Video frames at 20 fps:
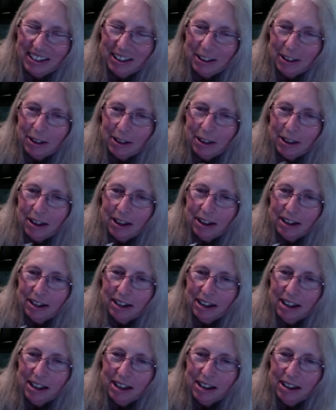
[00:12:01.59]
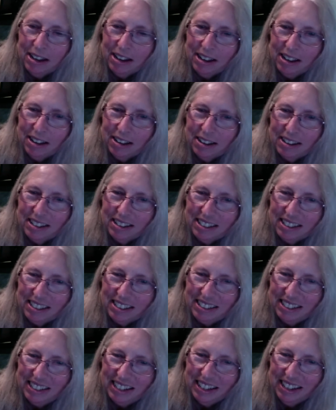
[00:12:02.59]
And again,
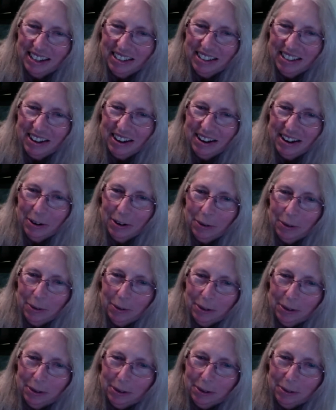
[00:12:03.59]
sticking it there. Woo!